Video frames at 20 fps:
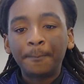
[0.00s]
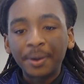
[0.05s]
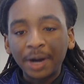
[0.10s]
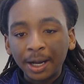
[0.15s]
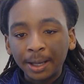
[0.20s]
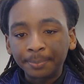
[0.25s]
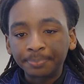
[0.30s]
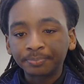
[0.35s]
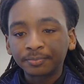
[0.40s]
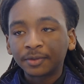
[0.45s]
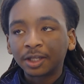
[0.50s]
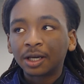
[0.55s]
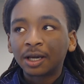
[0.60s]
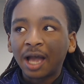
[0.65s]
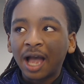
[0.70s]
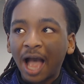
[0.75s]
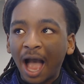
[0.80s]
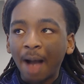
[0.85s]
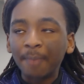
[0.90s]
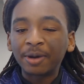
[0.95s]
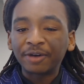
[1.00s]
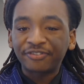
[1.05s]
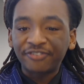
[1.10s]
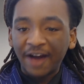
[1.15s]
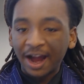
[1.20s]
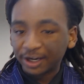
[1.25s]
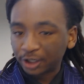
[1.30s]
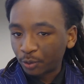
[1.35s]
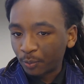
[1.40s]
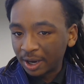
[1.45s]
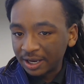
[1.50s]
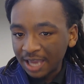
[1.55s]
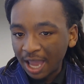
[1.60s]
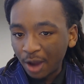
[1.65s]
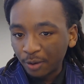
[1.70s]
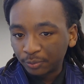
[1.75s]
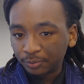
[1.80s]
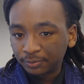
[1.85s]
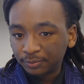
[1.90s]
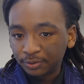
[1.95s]
But I'm gonna find a way
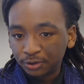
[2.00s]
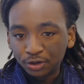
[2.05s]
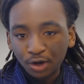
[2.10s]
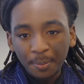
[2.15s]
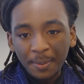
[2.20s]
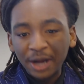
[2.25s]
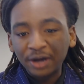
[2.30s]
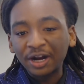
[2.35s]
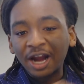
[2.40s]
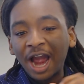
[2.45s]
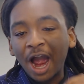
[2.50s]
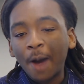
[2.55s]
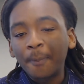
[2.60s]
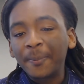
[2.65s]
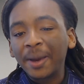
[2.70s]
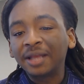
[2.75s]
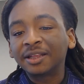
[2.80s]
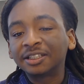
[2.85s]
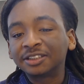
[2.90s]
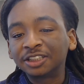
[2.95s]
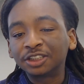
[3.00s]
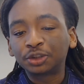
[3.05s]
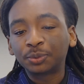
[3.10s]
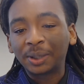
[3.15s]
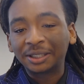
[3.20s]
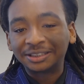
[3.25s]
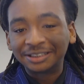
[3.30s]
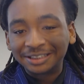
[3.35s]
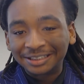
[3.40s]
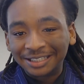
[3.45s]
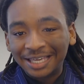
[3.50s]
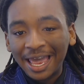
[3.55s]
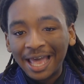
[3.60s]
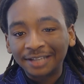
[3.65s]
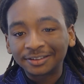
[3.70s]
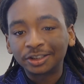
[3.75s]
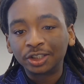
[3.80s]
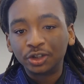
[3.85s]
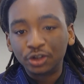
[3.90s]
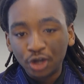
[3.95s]
out. No matter how bad the situation
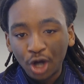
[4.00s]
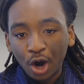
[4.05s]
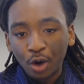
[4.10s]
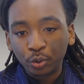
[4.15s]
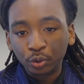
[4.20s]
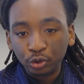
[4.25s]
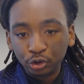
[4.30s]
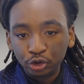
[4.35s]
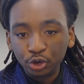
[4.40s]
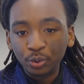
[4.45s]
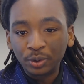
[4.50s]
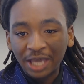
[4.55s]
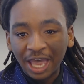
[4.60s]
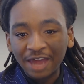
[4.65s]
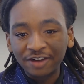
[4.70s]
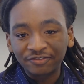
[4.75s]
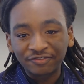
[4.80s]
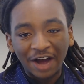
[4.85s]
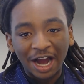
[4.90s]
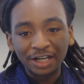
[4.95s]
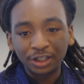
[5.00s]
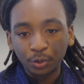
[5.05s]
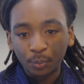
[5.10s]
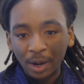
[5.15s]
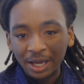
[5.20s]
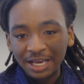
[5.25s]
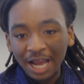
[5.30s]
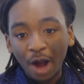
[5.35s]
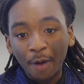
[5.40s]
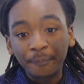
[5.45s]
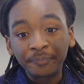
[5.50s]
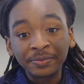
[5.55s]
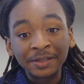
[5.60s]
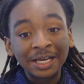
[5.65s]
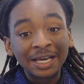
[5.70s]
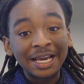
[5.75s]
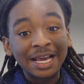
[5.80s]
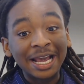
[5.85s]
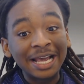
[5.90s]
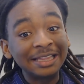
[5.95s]
gets, no, you can find a way out.
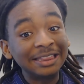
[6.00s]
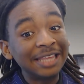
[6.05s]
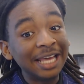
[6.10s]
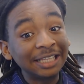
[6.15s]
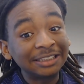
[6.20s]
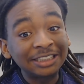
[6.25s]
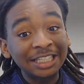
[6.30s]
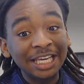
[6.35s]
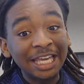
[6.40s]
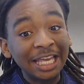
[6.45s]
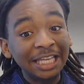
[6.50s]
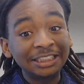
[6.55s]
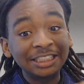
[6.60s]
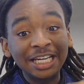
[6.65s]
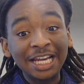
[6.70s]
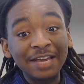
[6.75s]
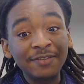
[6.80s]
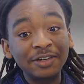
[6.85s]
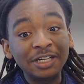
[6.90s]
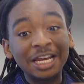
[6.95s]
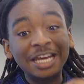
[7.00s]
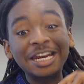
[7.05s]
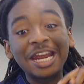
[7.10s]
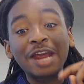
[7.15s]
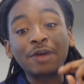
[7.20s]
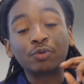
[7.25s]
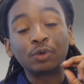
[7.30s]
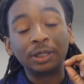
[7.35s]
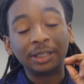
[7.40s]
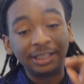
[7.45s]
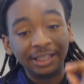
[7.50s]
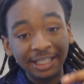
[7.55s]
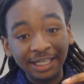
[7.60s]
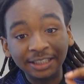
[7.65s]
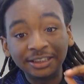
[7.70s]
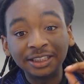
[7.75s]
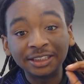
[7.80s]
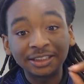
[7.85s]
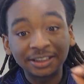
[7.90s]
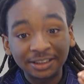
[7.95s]
And this isn't even in a
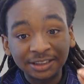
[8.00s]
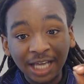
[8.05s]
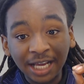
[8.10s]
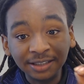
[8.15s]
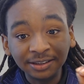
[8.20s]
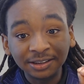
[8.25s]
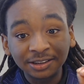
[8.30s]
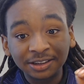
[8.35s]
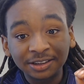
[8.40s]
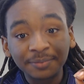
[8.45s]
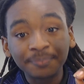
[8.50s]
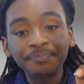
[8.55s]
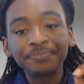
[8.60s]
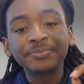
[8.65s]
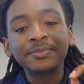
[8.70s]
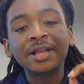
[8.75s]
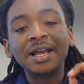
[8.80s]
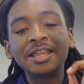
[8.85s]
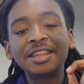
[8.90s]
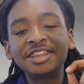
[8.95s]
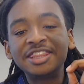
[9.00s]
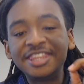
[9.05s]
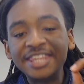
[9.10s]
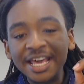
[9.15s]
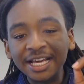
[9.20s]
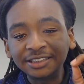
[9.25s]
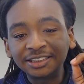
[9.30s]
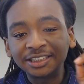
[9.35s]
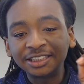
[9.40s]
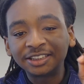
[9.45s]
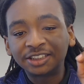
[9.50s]
religious sense. This